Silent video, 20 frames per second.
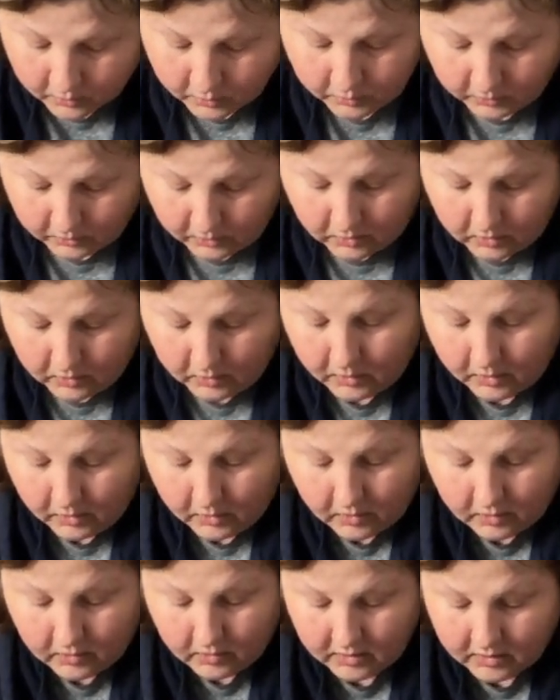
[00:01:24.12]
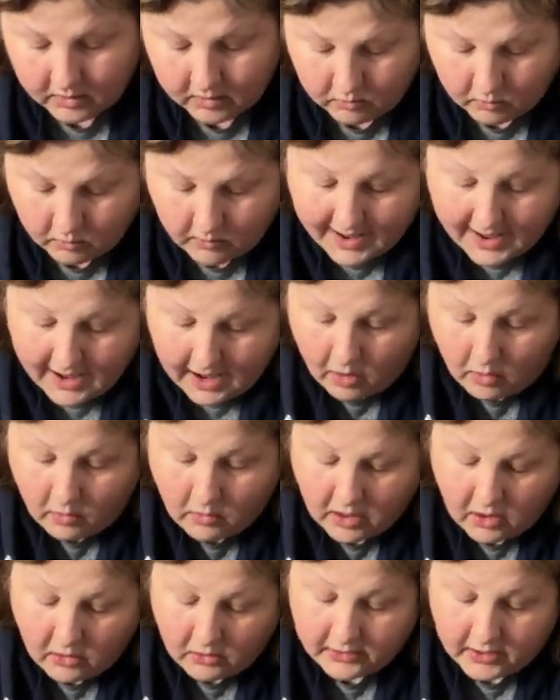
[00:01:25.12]
Ooh, wow.
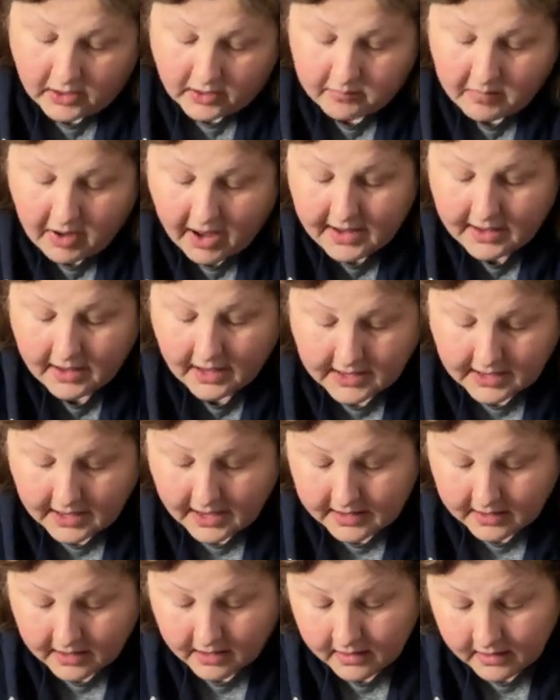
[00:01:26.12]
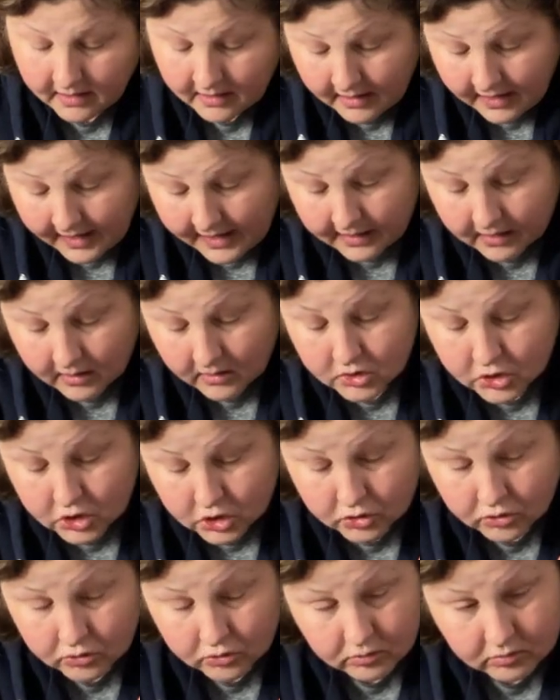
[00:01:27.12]
Hold on. Hey, hey, hey, hey.
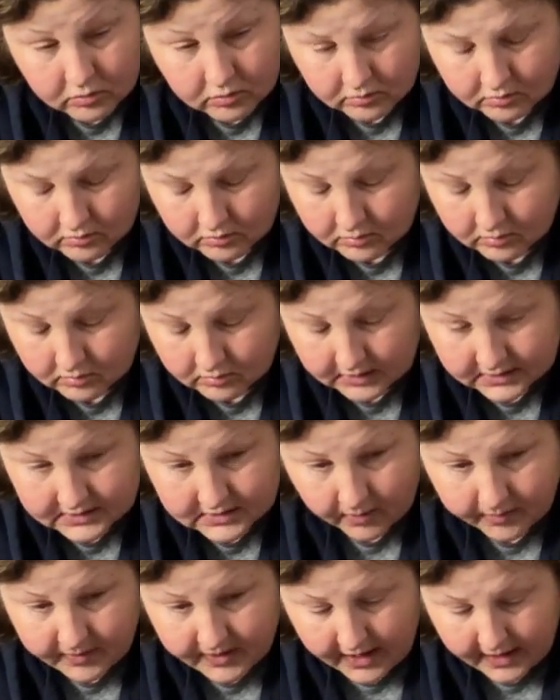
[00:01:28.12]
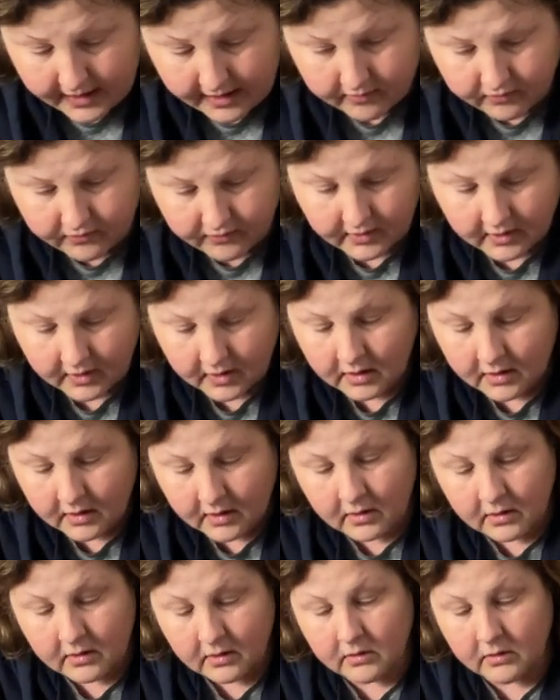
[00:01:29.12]
Shh. We call behave.
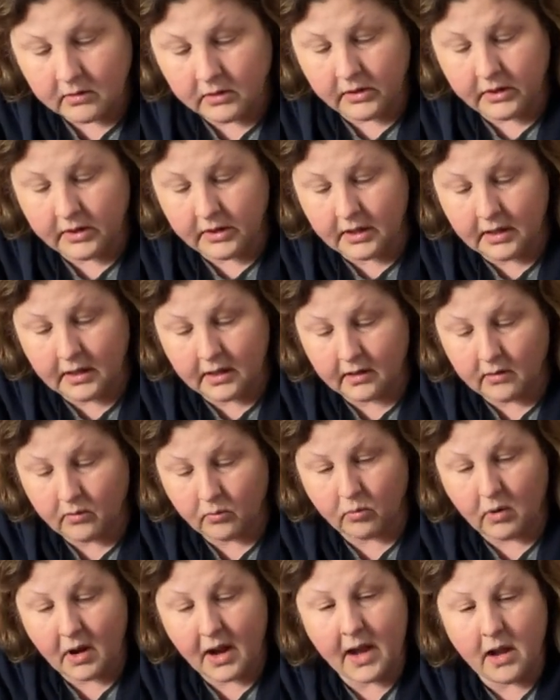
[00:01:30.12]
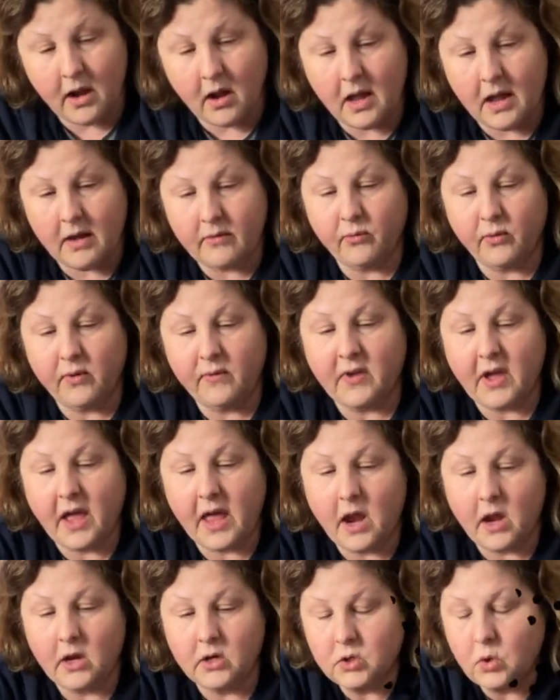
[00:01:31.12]
Look, right off we've
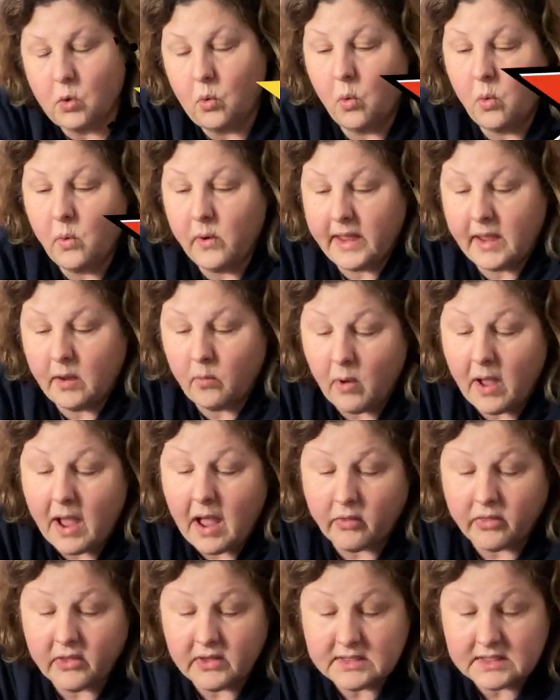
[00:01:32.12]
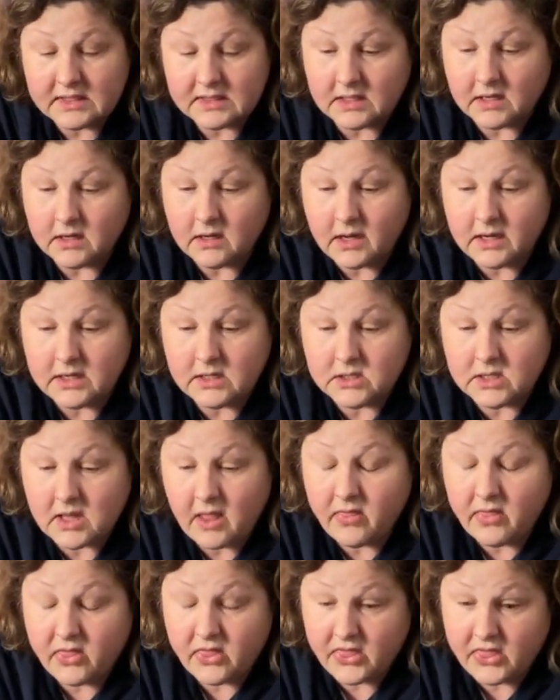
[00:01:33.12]
got a toy. Wow, this is a nice,
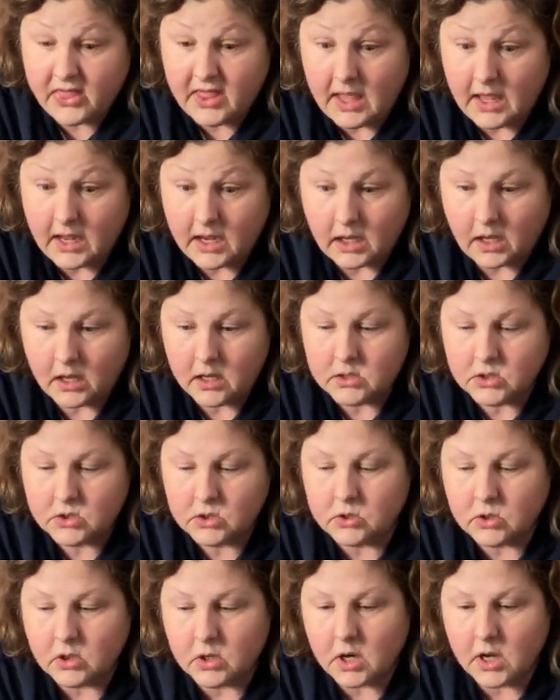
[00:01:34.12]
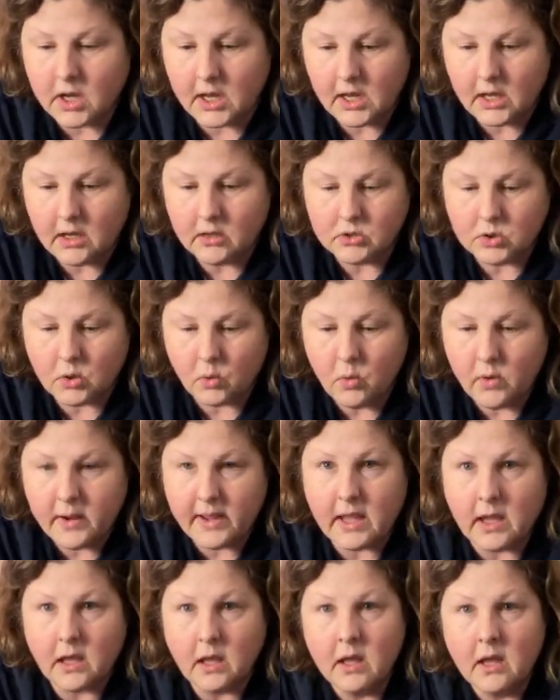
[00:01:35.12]
thick, sturdy
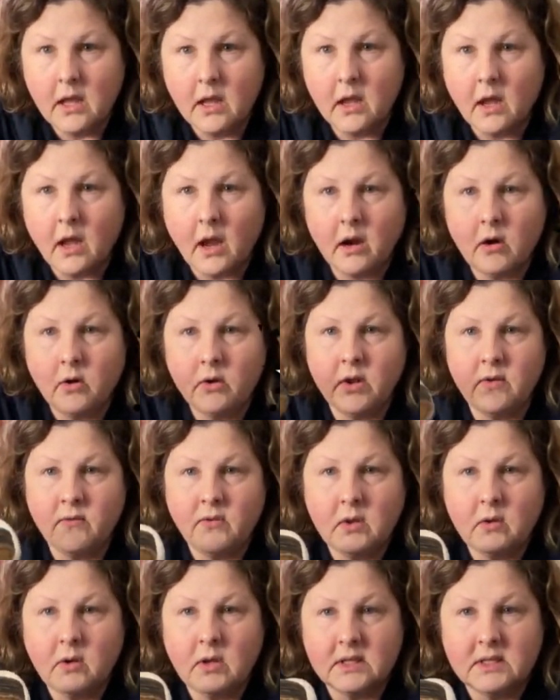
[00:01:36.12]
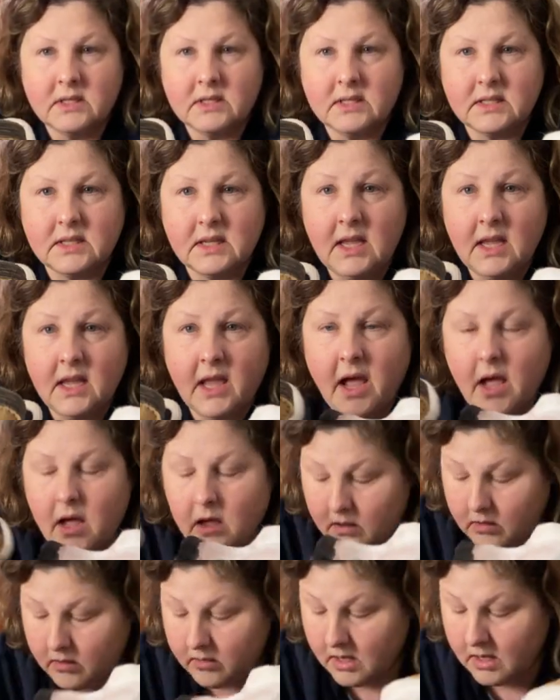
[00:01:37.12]
toy. I don't know if you can see
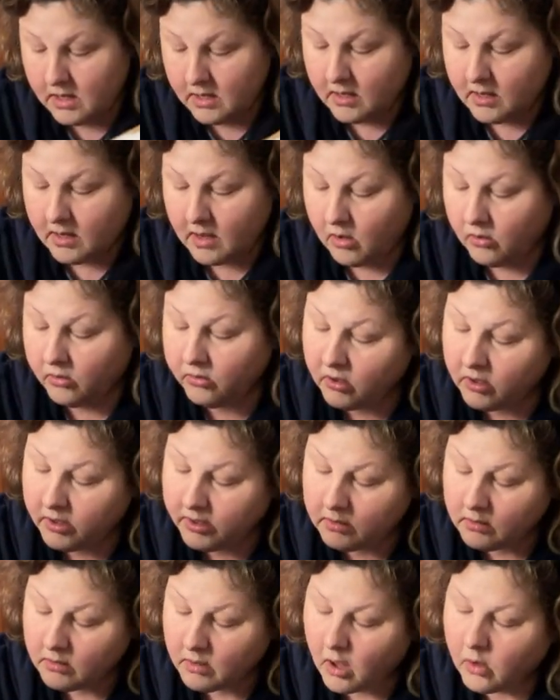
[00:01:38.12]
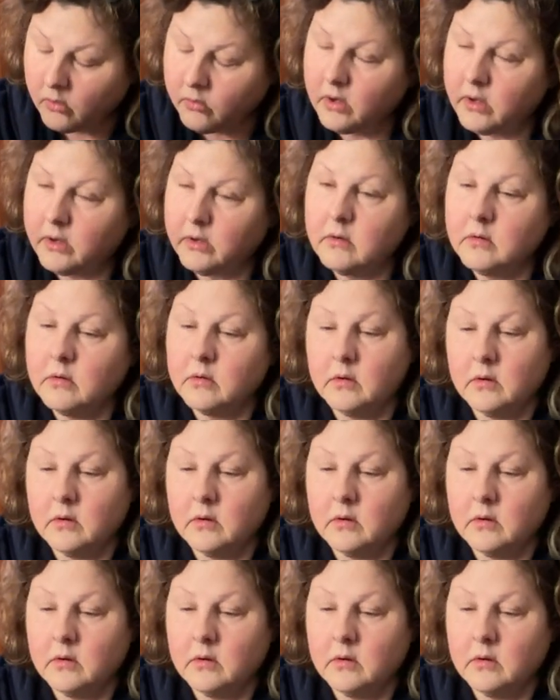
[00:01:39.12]
how, hold on, hold on.